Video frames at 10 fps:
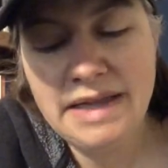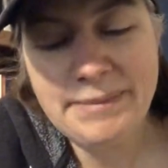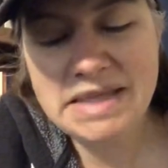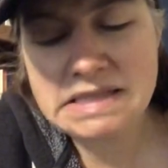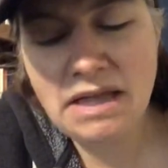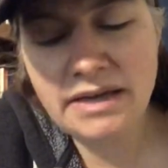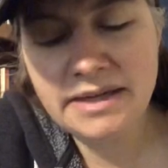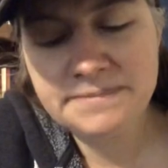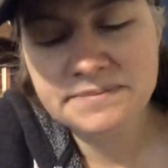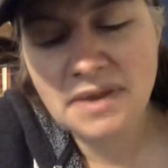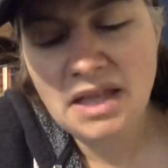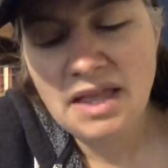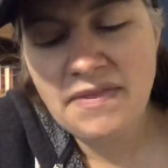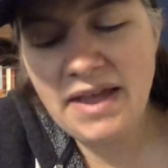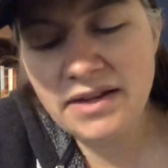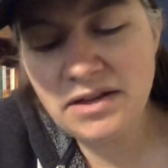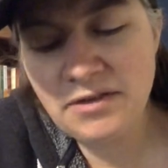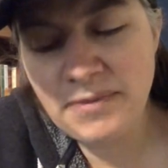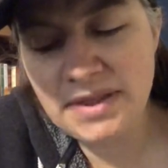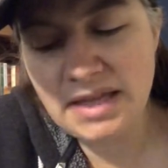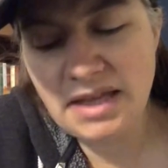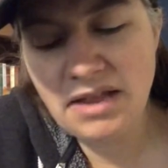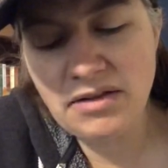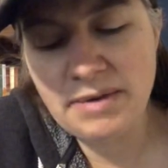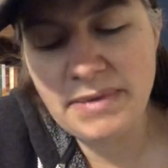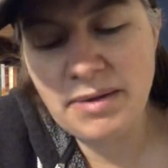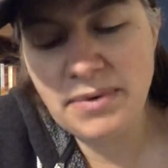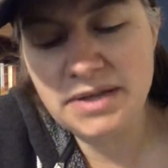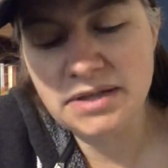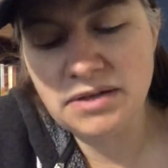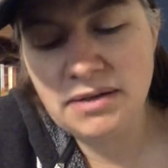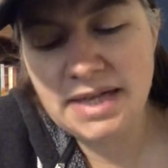Miss Lana, that could have been the killer at my window,